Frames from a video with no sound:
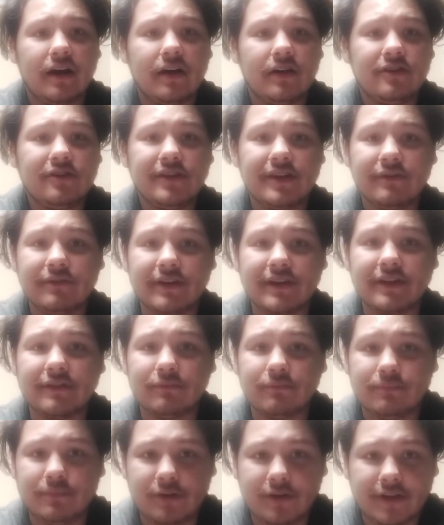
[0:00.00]
Don't think when
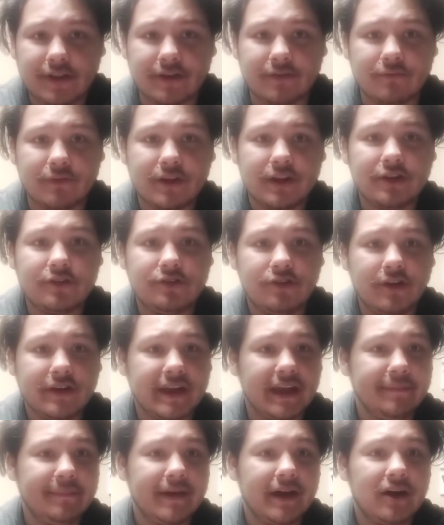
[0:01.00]
it, don't think when the show
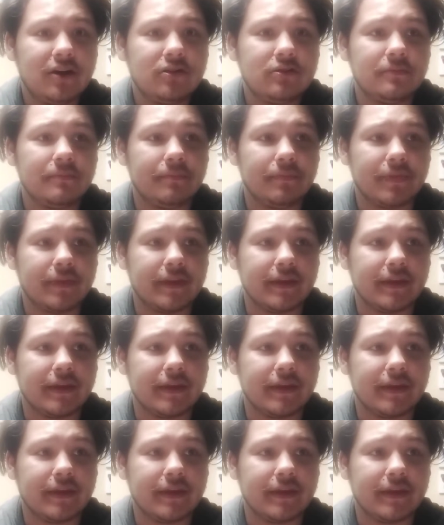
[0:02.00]
came out.